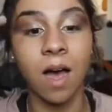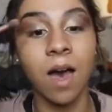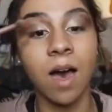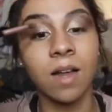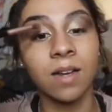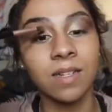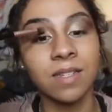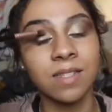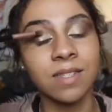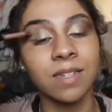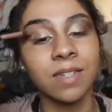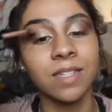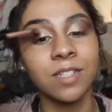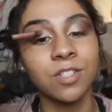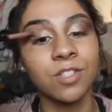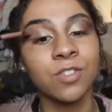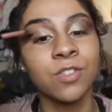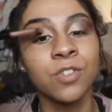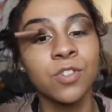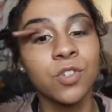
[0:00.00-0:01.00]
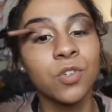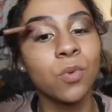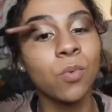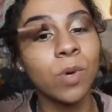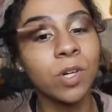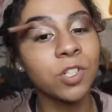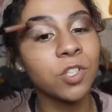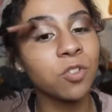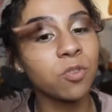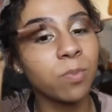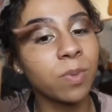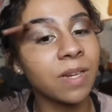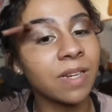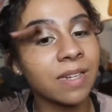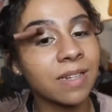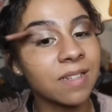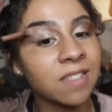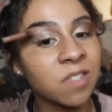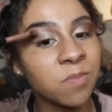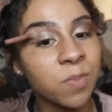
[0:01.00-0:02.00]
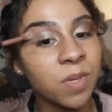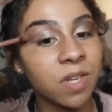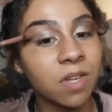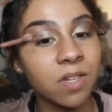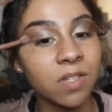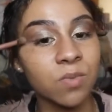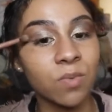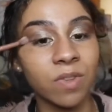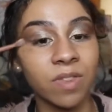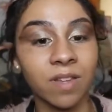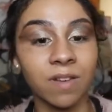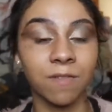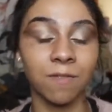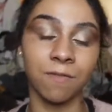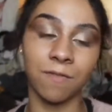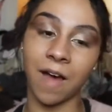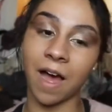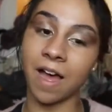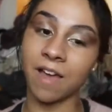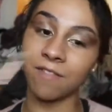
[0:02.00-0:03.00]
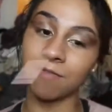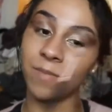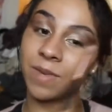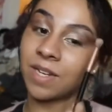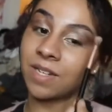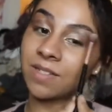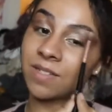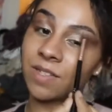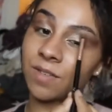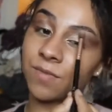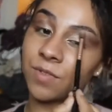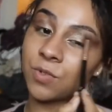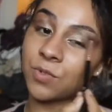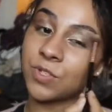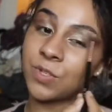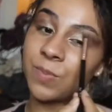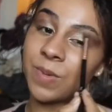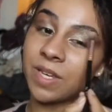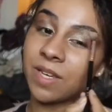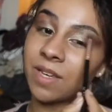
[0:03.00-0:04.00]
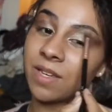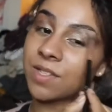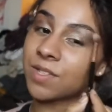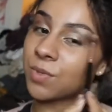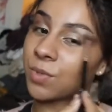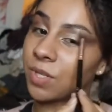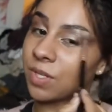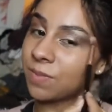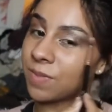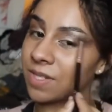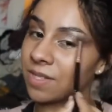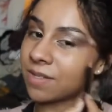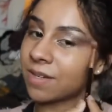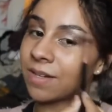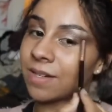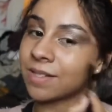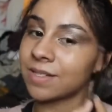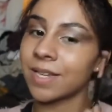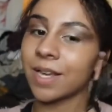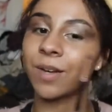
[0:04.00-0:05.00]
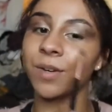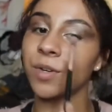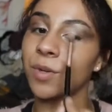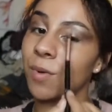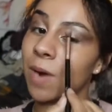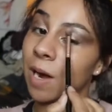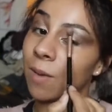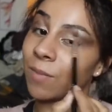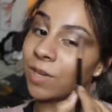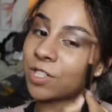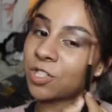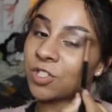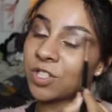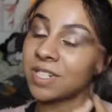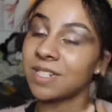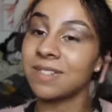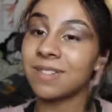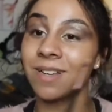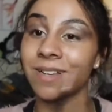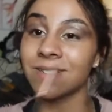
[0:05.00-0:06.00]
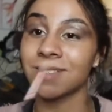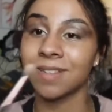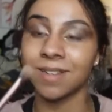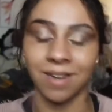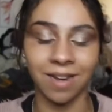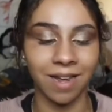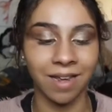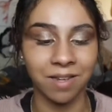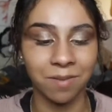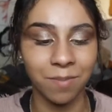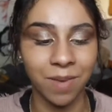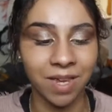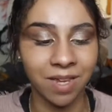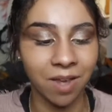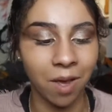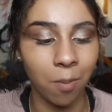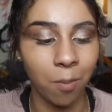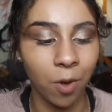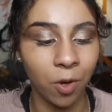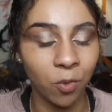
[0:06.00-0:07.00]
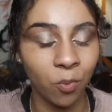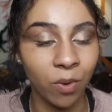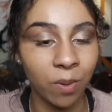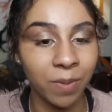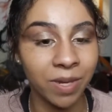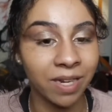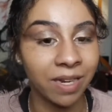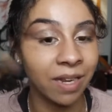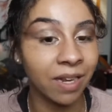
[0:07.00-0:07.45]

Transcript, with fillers: honestly just do what you please because within five minutes of you speaking to him he's gonna tell you how much he doesn't like makeup on women